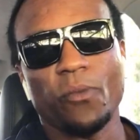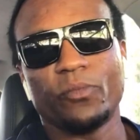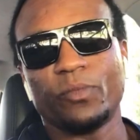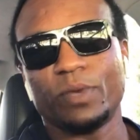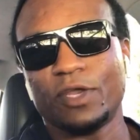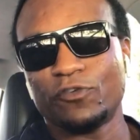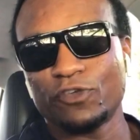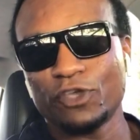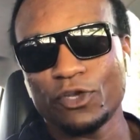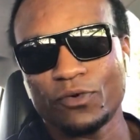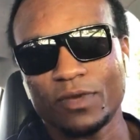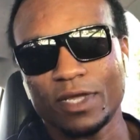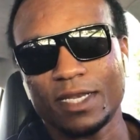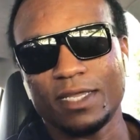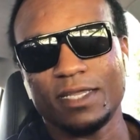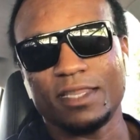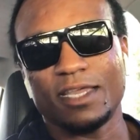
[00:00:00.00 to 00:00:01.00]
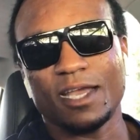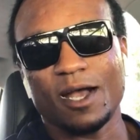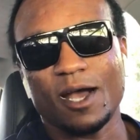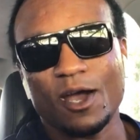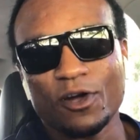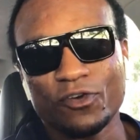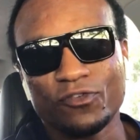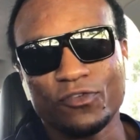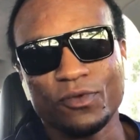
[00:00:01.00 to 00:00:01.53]
Whenever you're ready, there
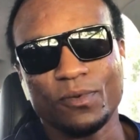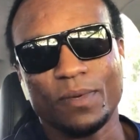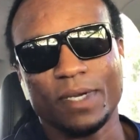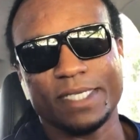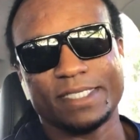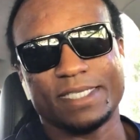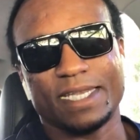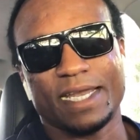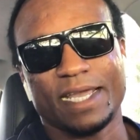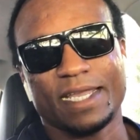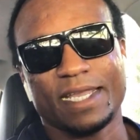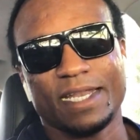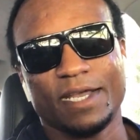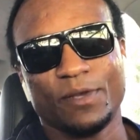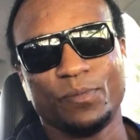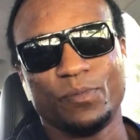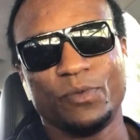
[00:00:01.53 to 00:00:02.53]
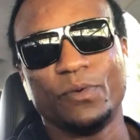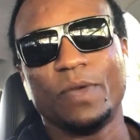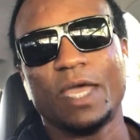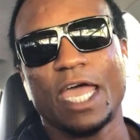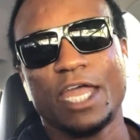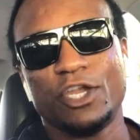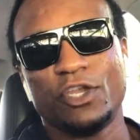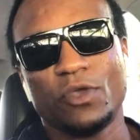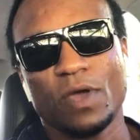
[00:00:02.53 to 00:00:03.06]
are a few ways that I can help you
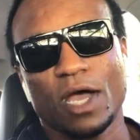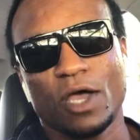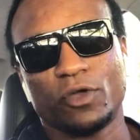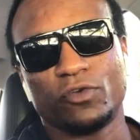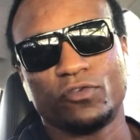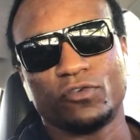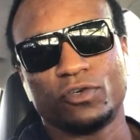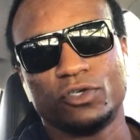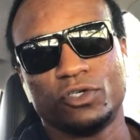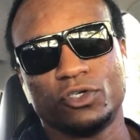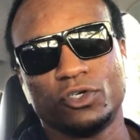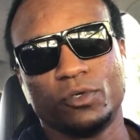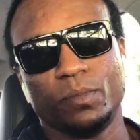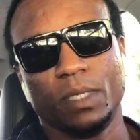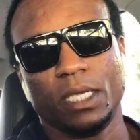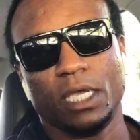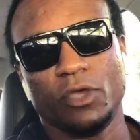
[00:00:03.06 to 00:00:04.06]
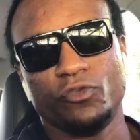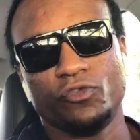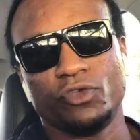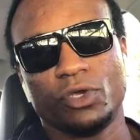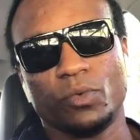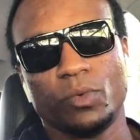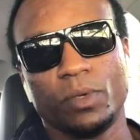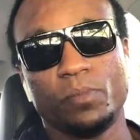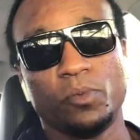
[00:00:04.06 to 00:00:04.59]
end your out of control
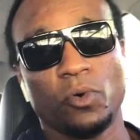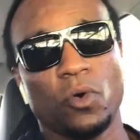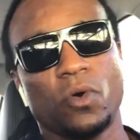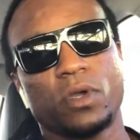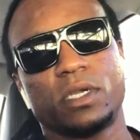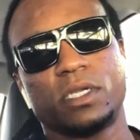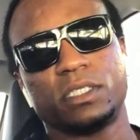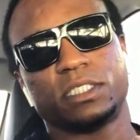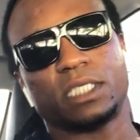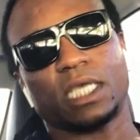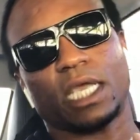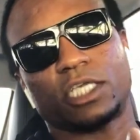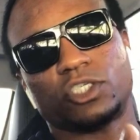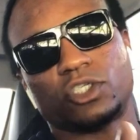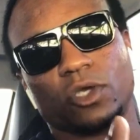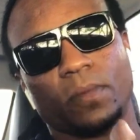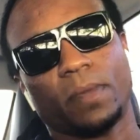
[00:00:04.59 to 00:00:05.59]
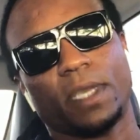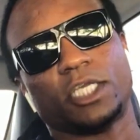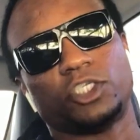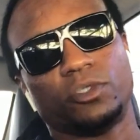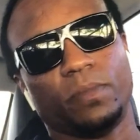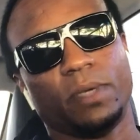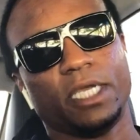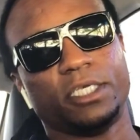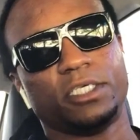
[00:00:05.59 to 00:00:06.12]
behavior with porn, sex, or
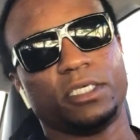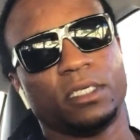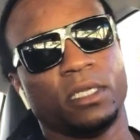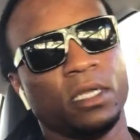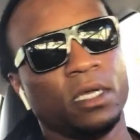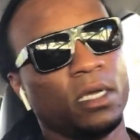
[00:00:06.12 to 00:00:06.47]
masturbation.